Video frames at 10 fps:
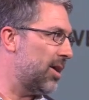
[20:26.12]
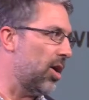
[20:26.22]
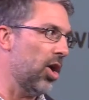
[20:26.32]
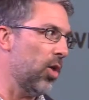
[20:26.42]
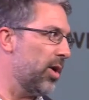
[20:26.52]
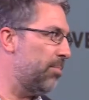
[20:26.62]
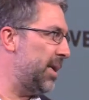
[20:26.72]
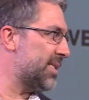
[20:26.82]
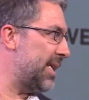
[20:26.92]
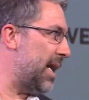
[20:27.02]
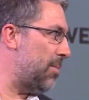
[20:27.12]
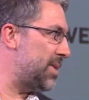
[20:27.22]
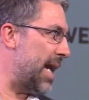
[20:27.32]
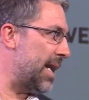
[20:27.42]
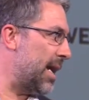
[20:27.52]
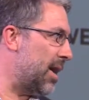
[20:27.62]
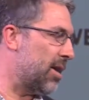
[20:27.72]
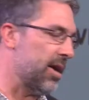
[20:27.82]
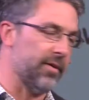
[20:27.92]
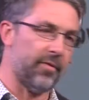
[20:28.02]
Oh, we're busy updating
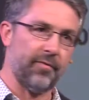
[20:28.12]
our uh,